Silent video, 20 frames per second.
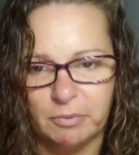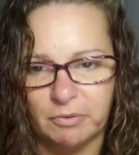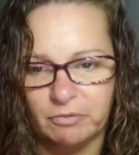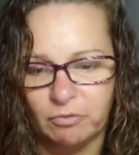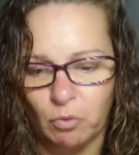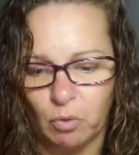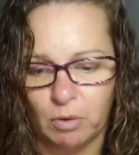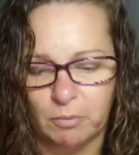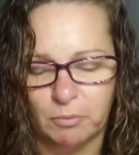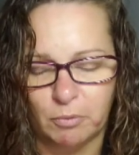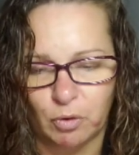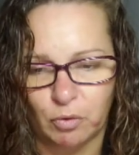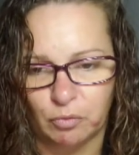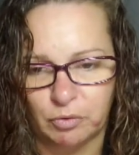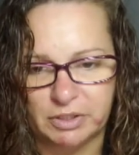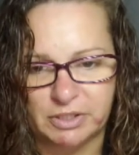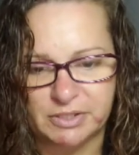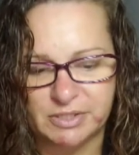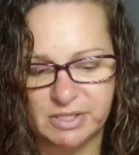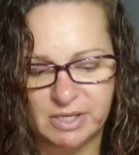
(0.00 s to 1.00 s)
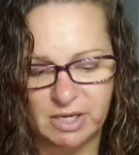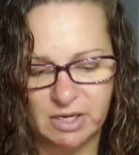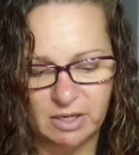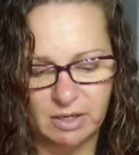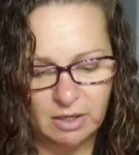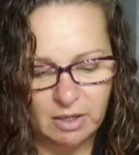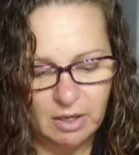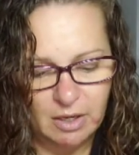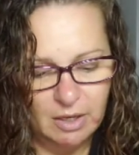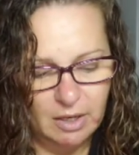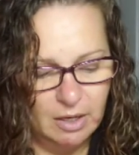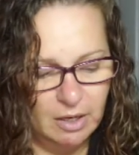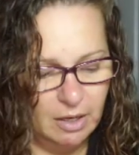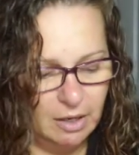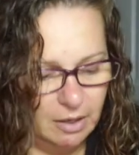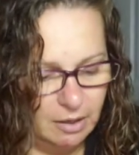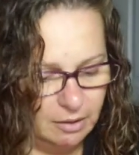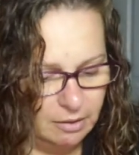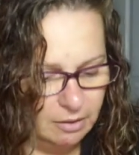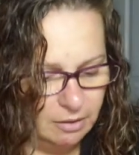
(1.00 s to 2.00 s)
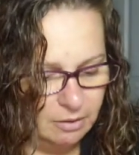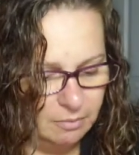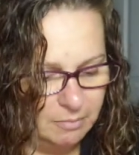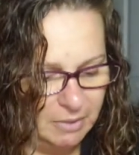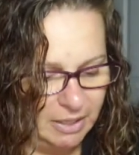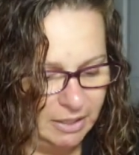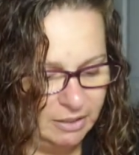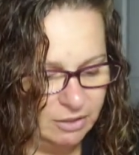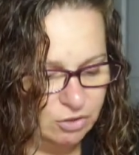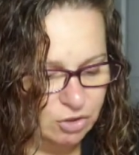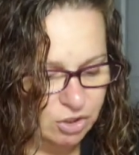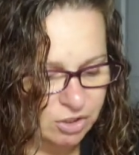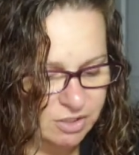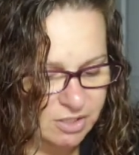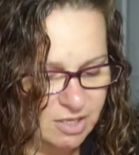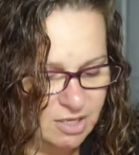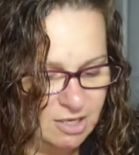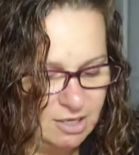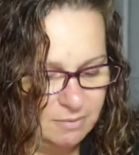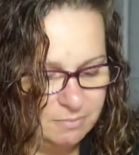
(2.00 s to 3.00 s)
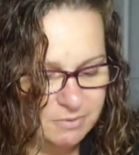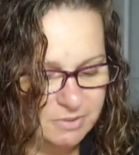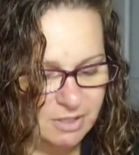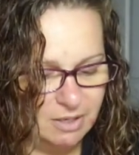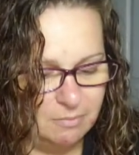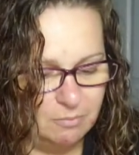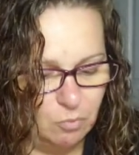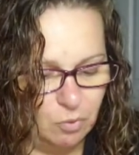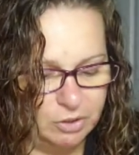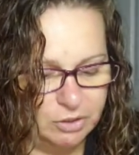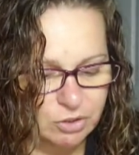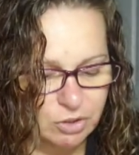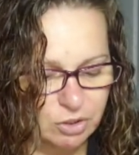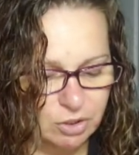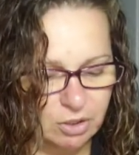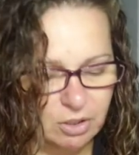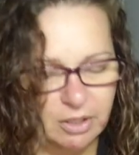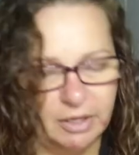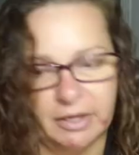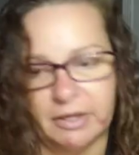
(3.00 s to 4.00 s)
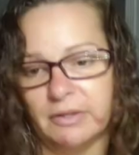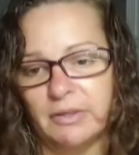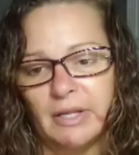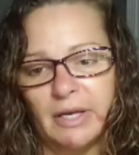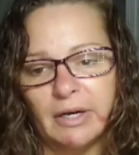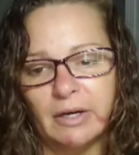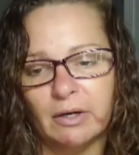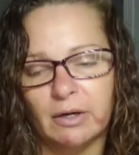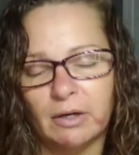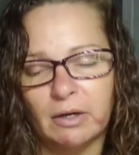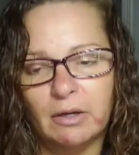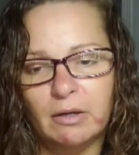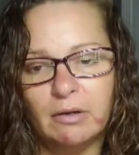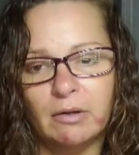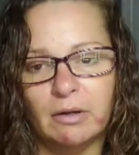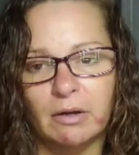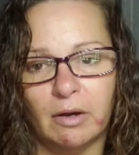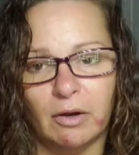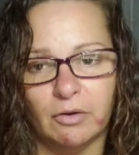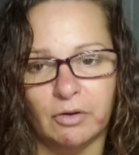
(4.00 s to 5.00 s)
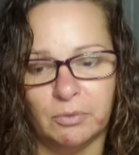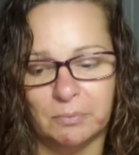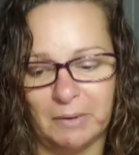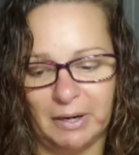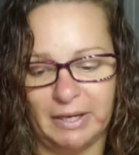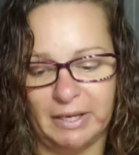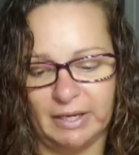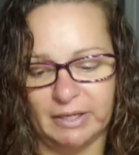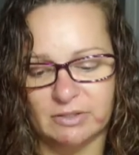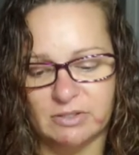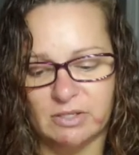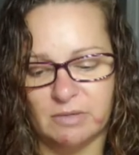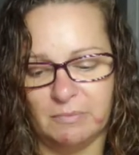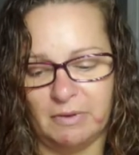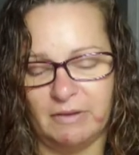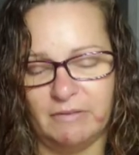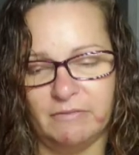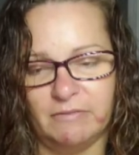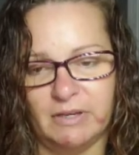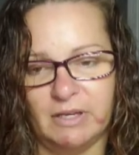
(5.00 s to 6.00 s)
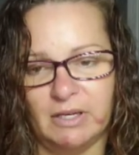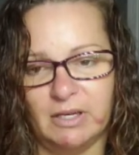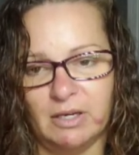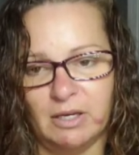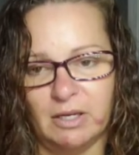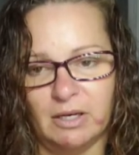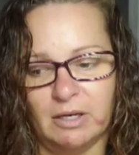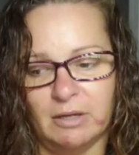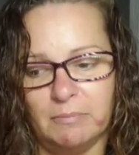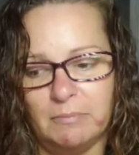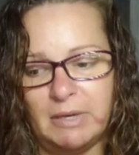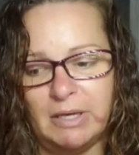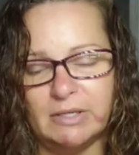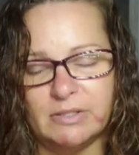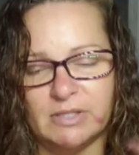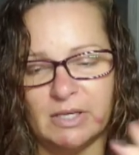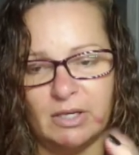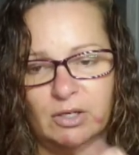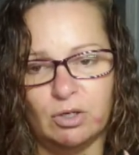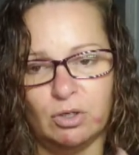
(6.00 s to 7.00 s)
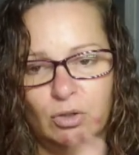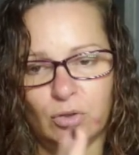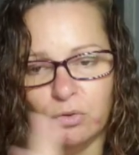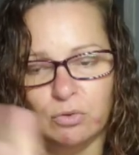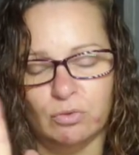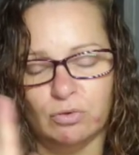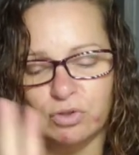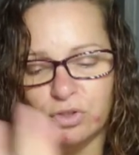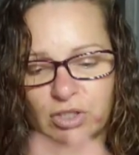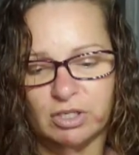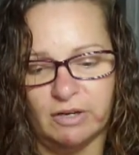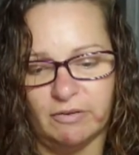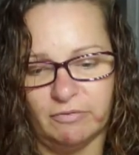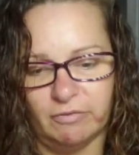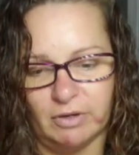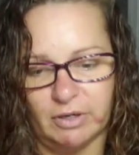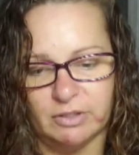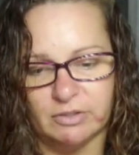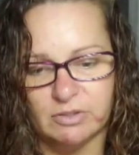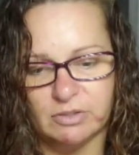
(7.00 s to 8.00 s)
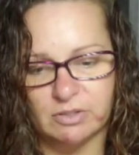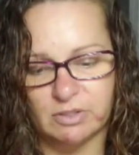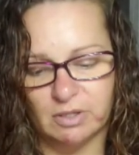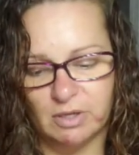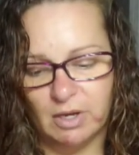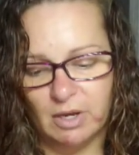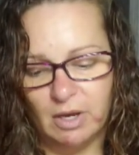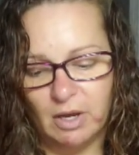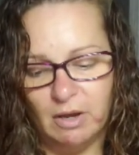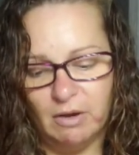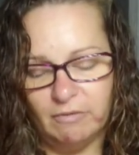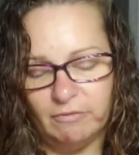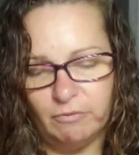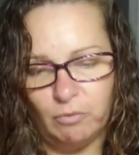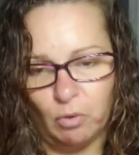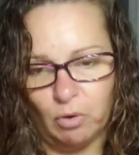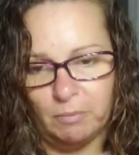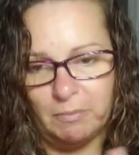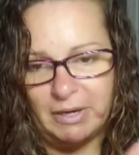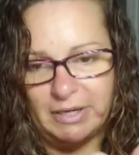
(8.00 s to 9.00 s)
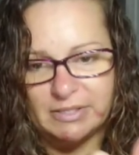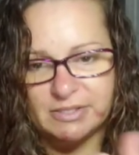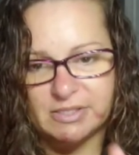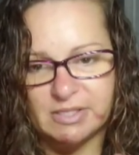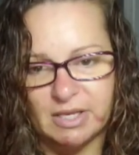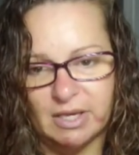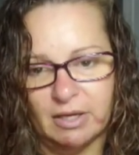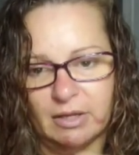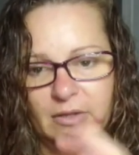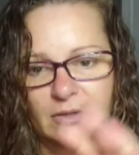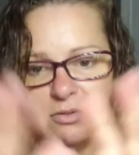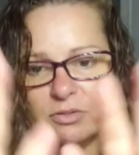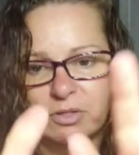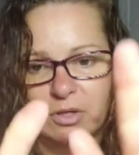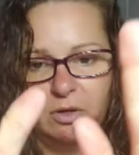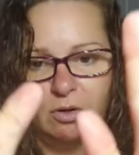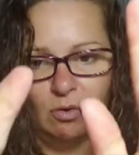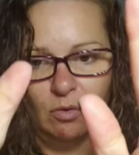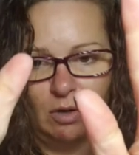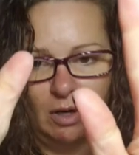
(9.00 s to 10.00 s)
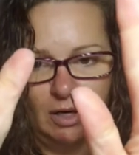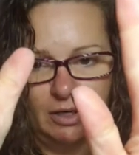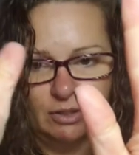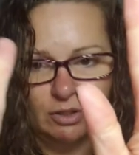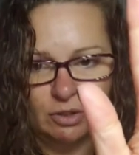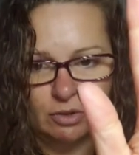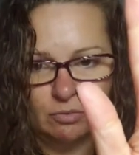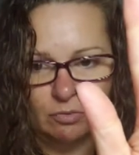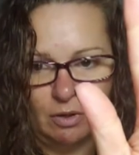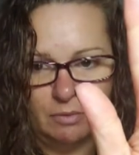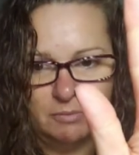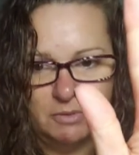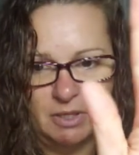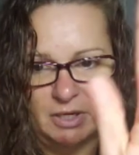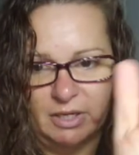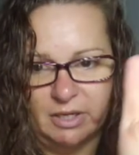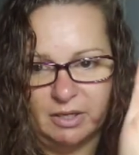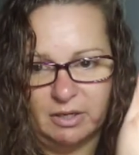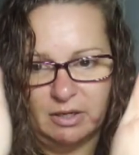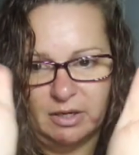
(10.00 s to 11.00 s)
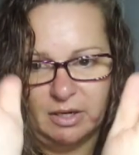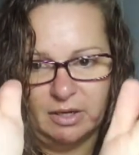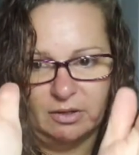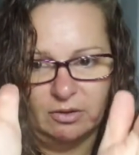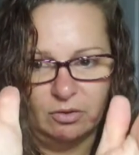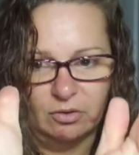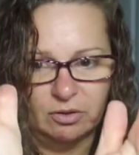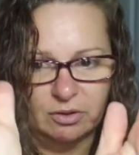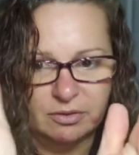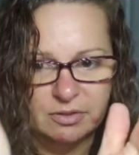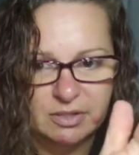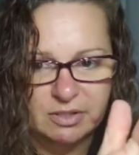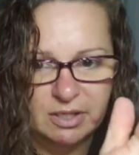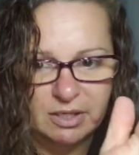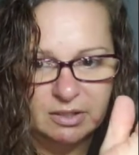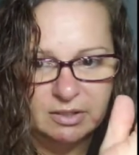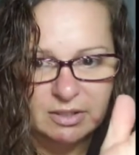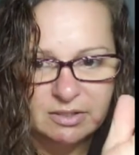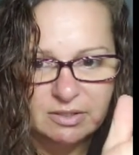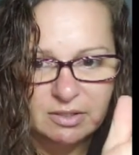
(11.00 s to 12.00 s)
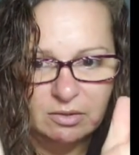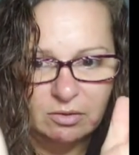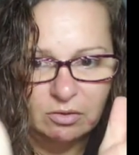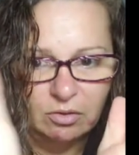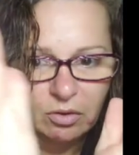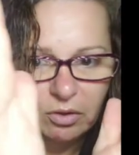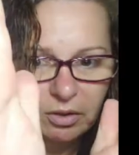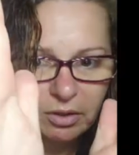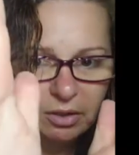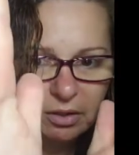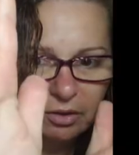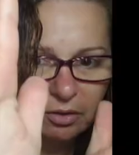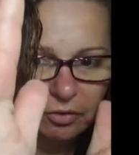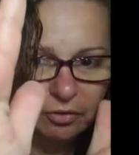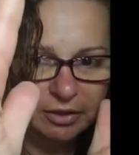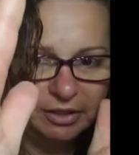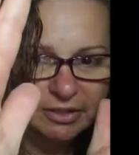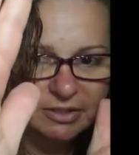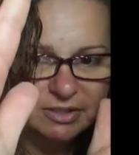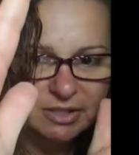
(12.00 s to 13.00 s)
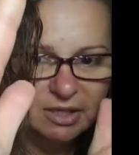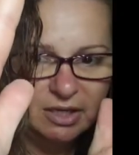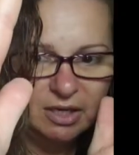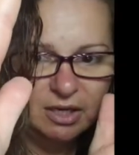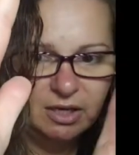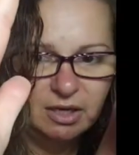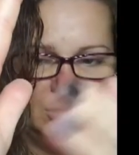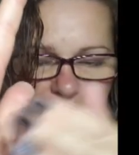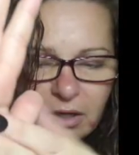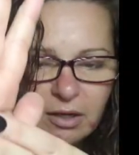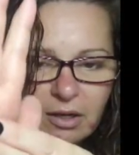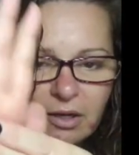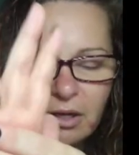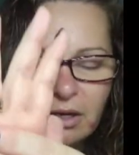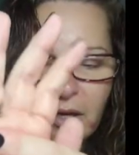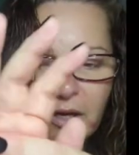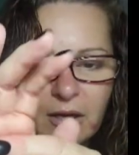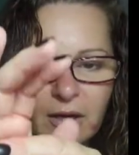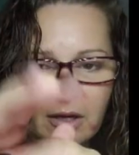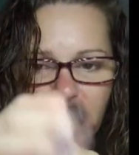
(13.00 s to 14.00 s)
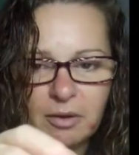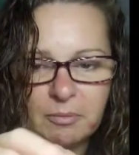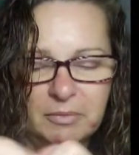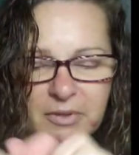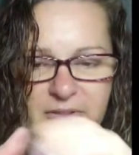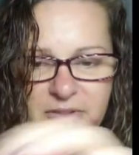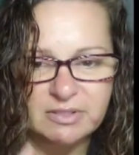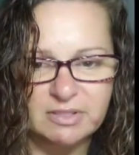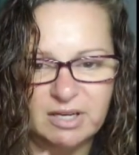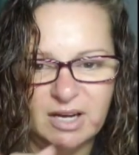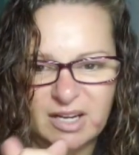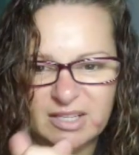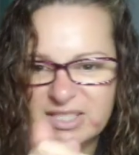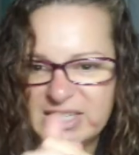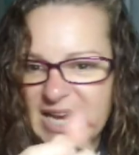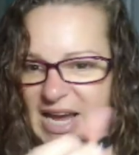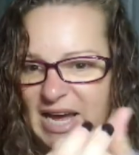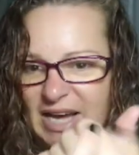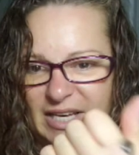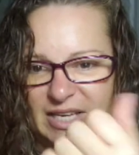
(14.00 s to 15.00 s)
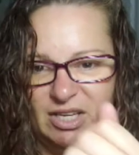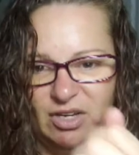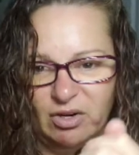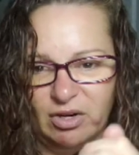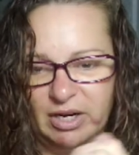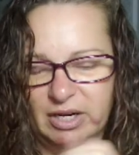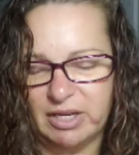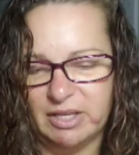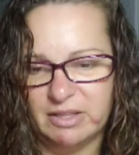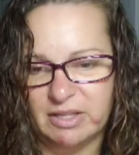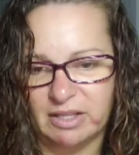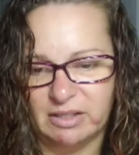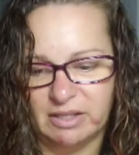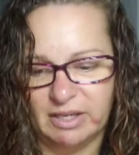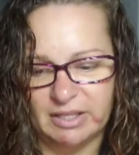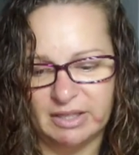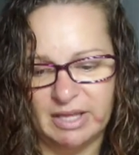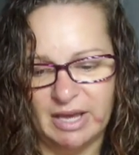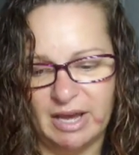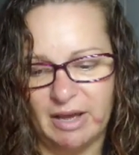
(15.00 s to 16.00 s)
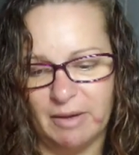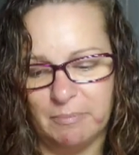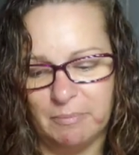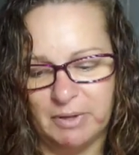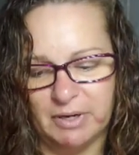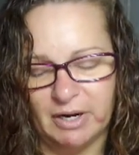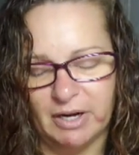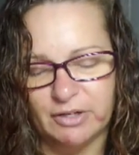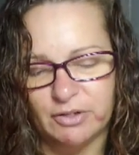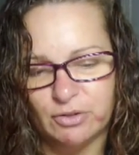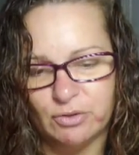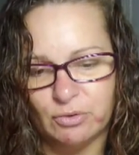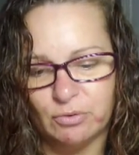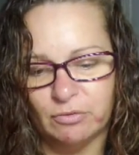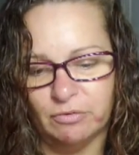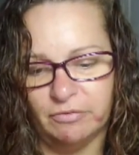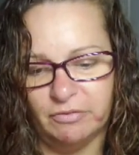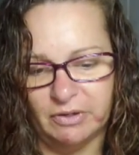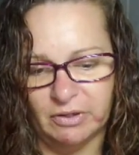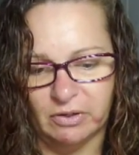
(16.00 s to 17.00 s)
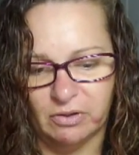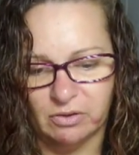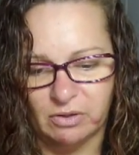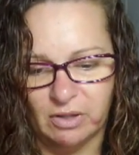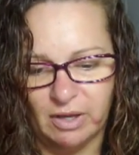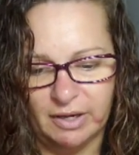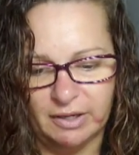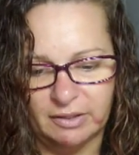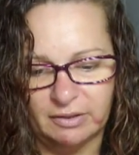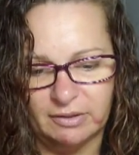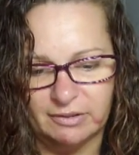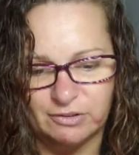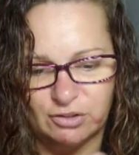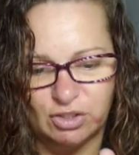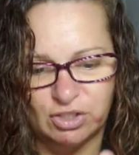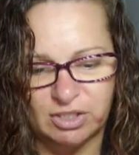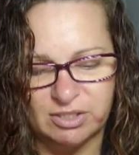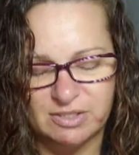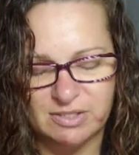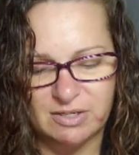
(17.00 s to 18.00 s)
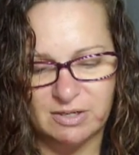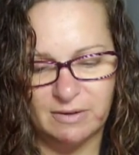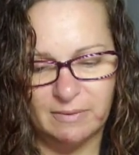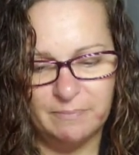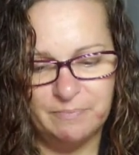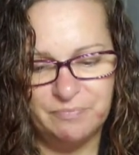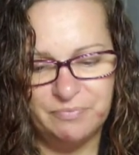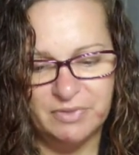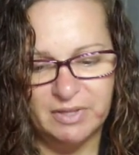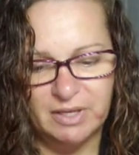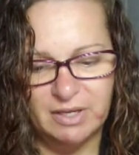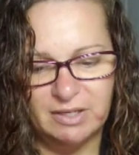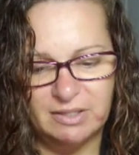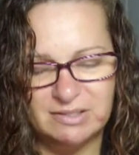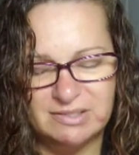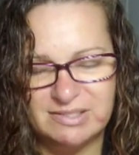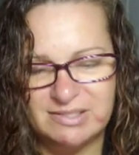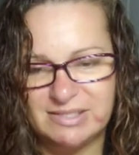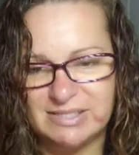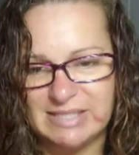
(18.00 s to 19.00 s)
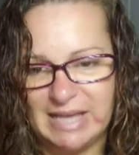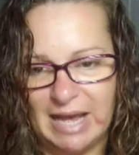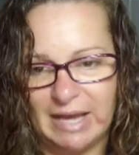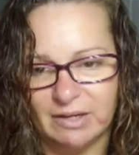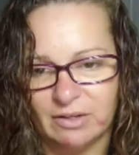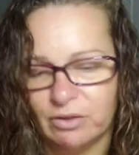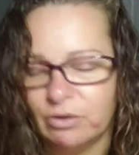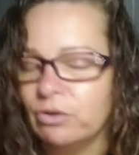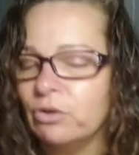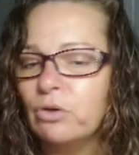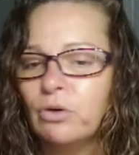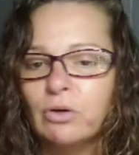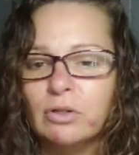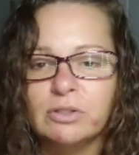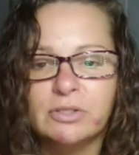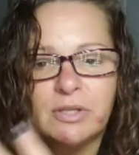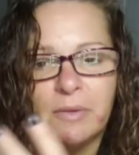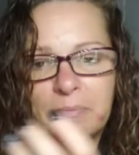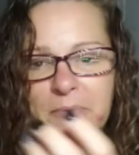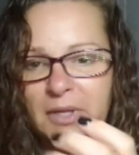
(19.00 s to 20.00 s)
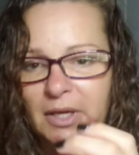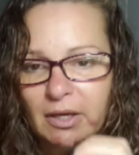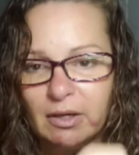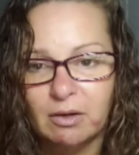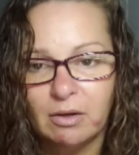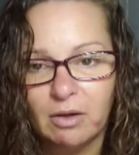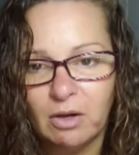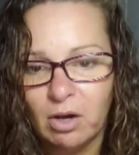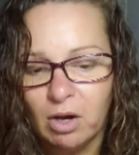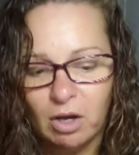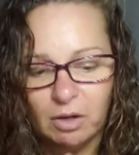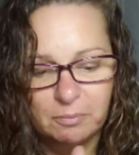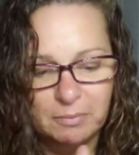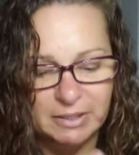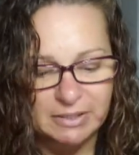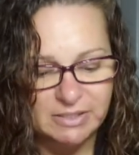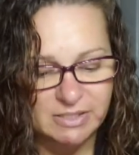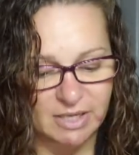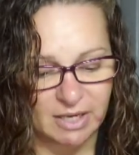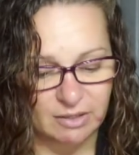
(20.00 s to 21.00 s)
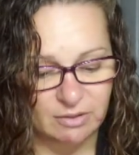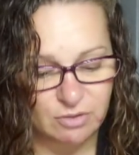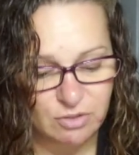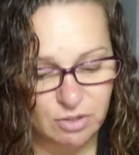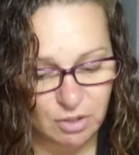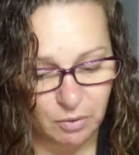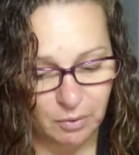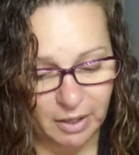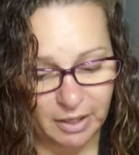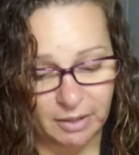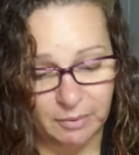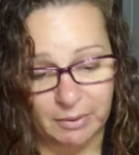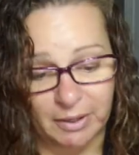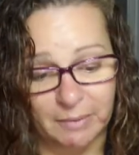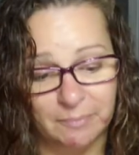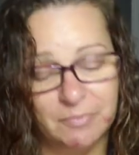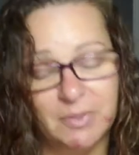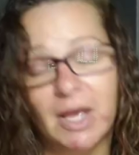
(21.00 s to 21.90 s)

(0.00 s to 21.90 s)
or form greasy. And it just keeps that moisture in there on my hands and my feet, and it makes a huge difference for my skin. So I just rubbed it in, and you can see it doesn't look greasy. It's not tacky or anything like that, but I do feel like there's just satin or something on my skin. So anyway,